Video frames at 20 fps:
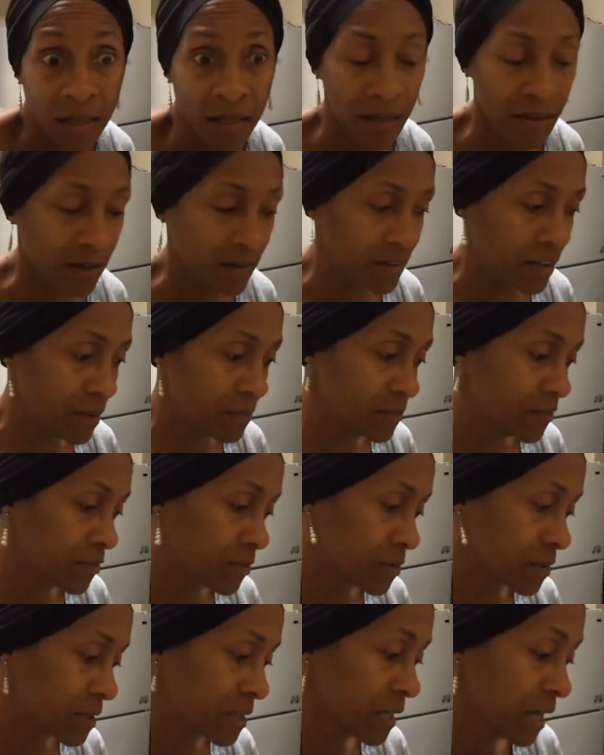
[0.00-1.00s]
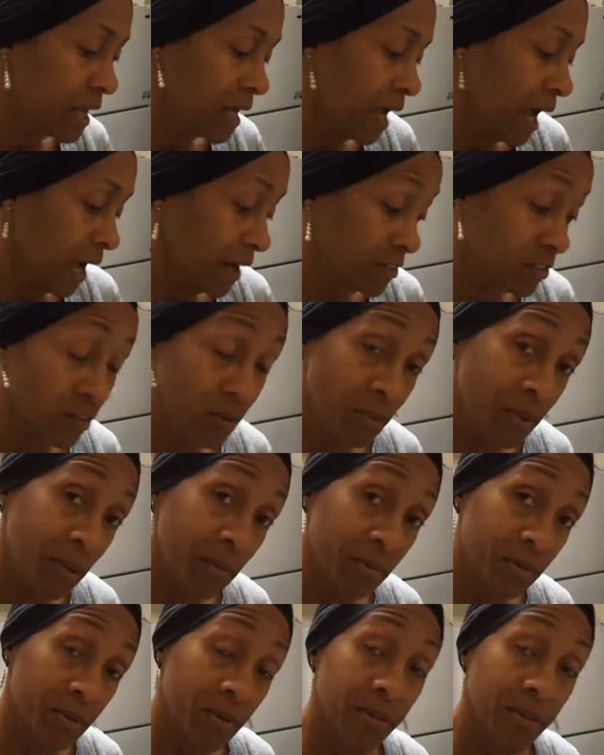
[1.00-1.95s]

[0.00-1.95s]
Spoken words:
is up for it, I should be able to.